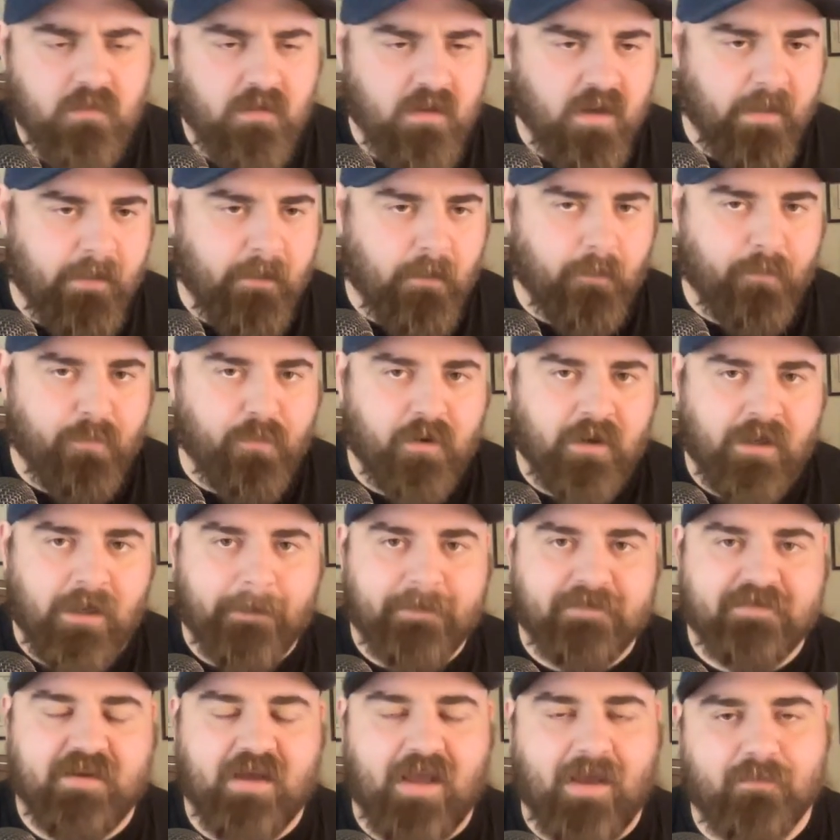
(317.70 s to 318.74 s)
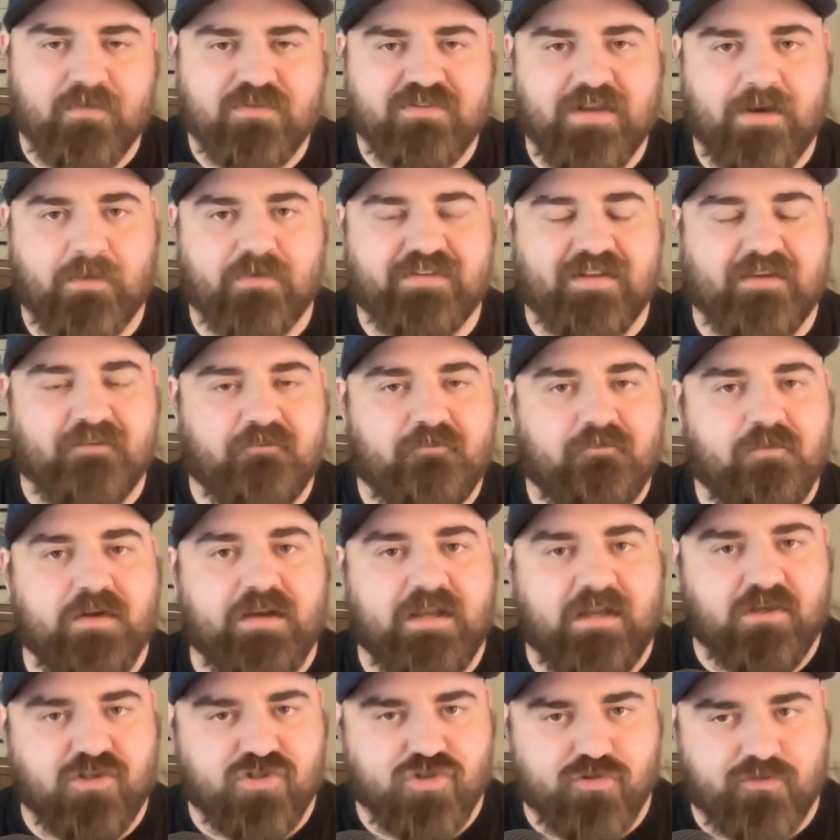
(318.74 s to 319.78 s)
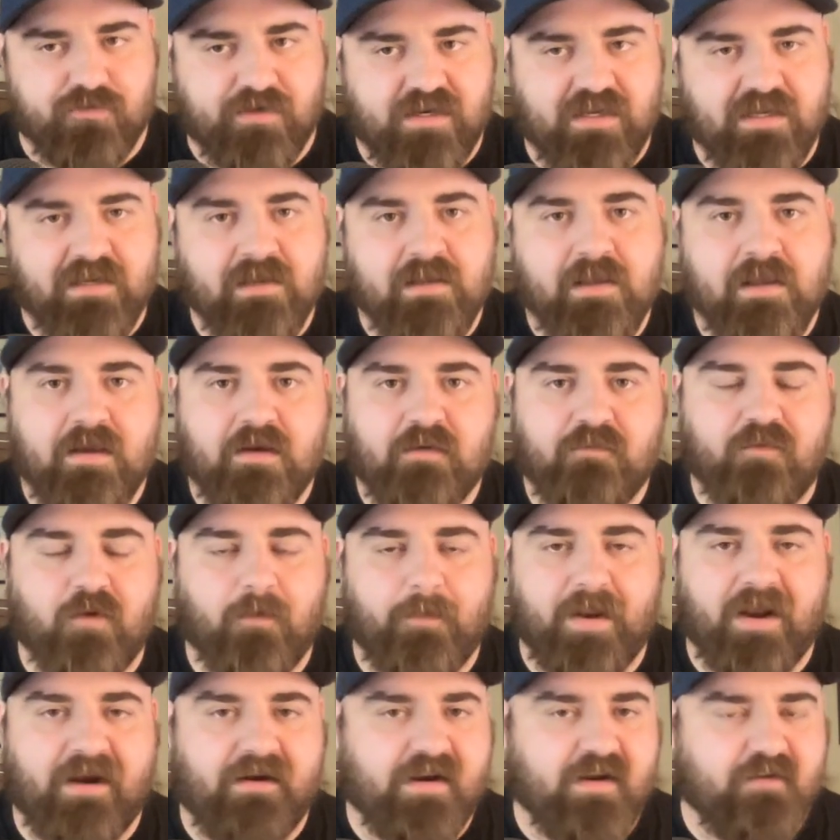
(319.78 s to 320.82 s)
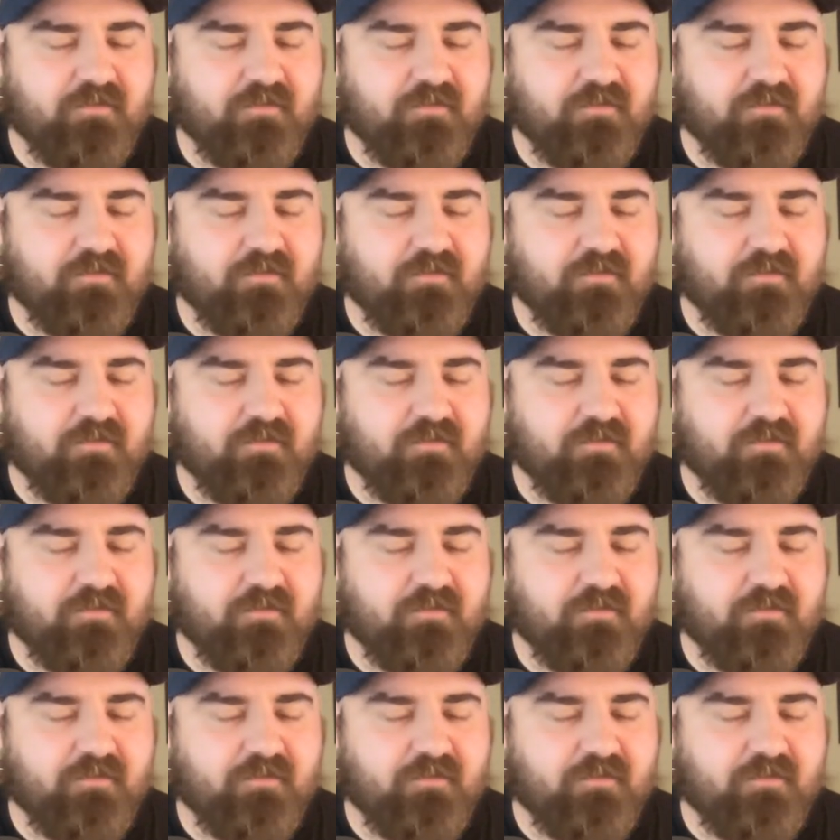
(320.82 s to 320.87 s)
And the reporting at the time was that it was a foot injury for Perry,